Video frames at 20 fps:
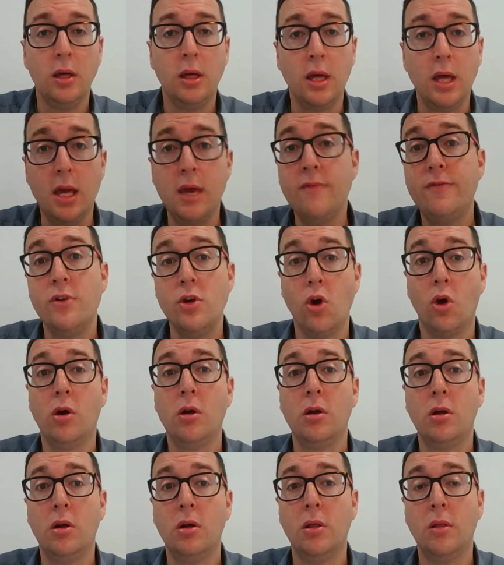If not,
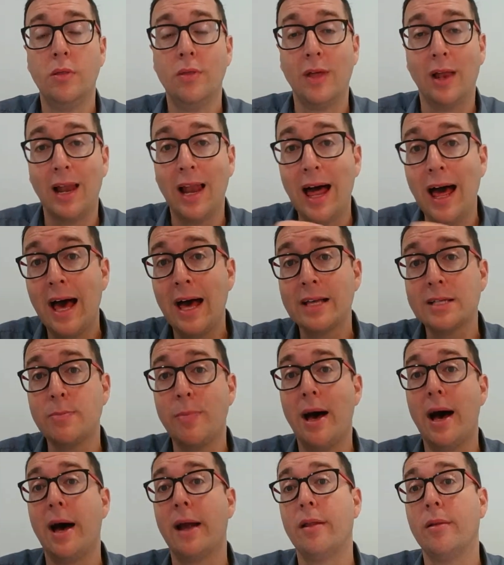the last
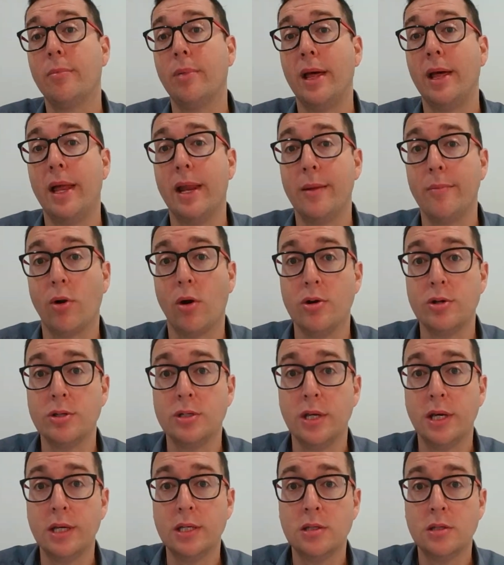part of the planning
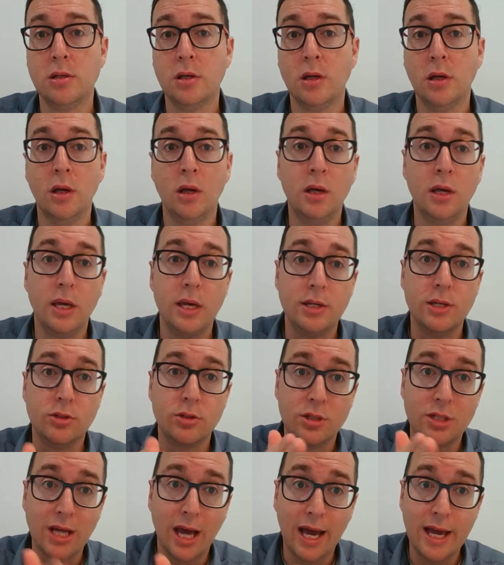process is to
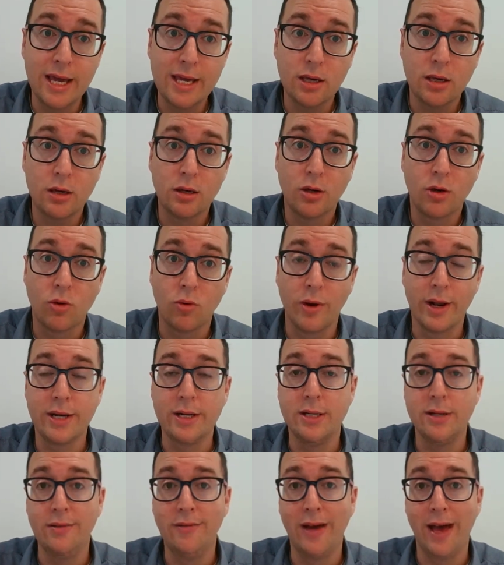take
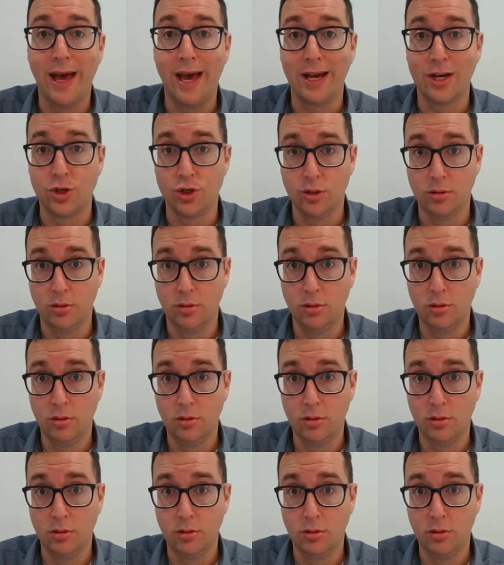corrective action.